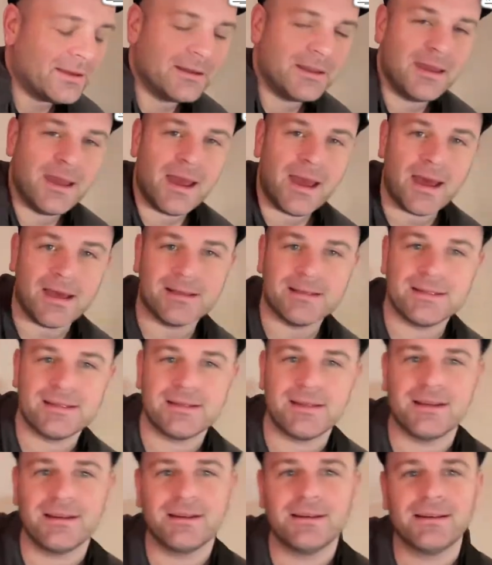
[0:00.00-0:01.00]

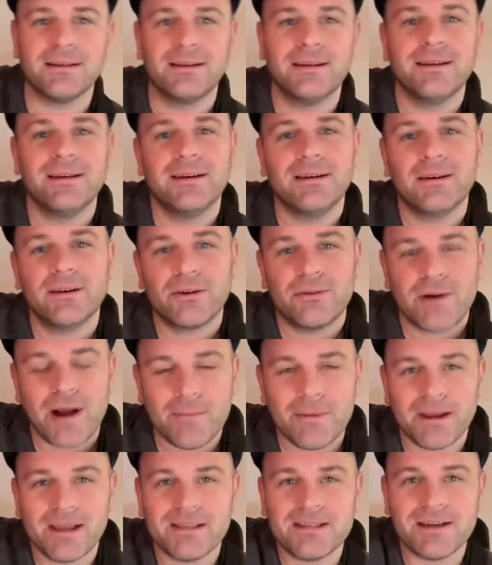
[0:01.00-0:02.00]
yes,
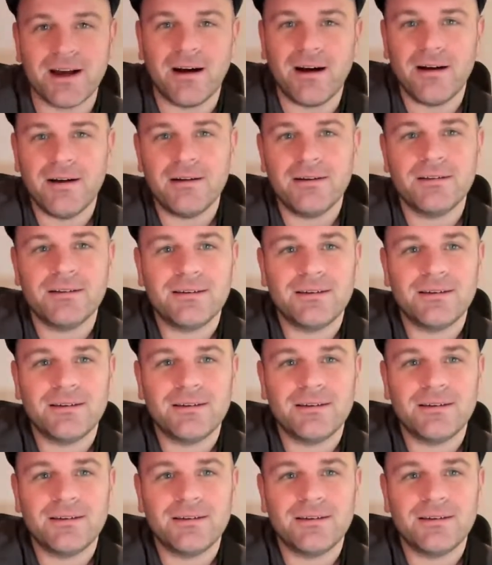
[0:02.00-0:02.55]
grab a guitar,